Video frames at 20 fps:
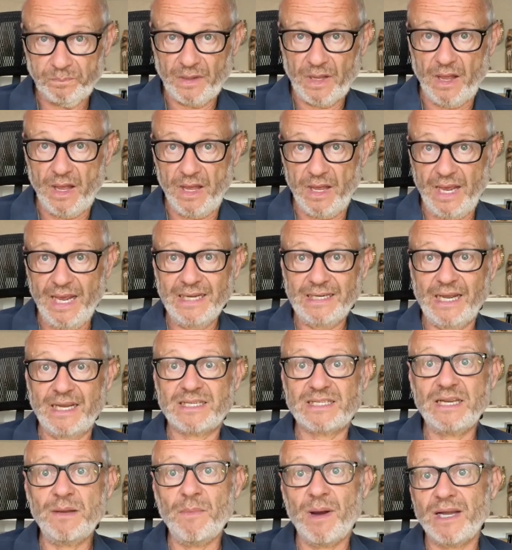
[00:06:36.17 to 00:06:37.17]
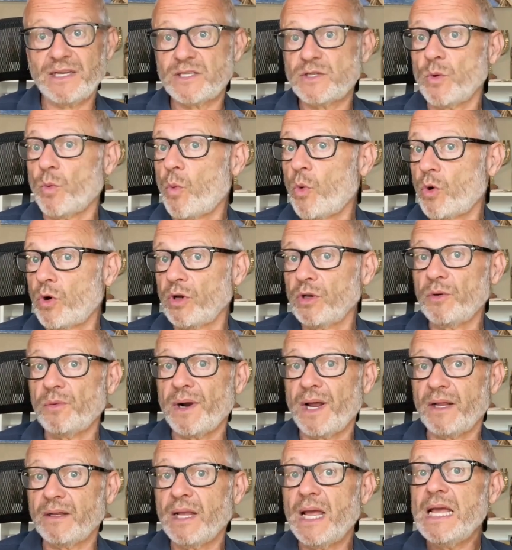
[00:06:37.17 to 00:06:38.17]
anti-Semites the world
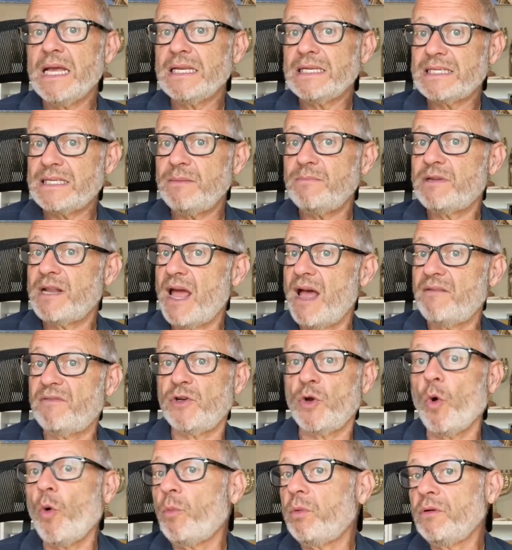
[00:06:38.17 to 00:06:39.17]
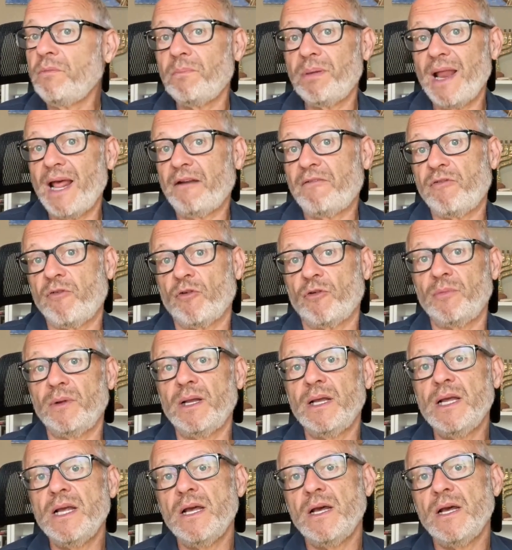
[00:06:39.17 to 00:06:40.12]
around seem to have an open platform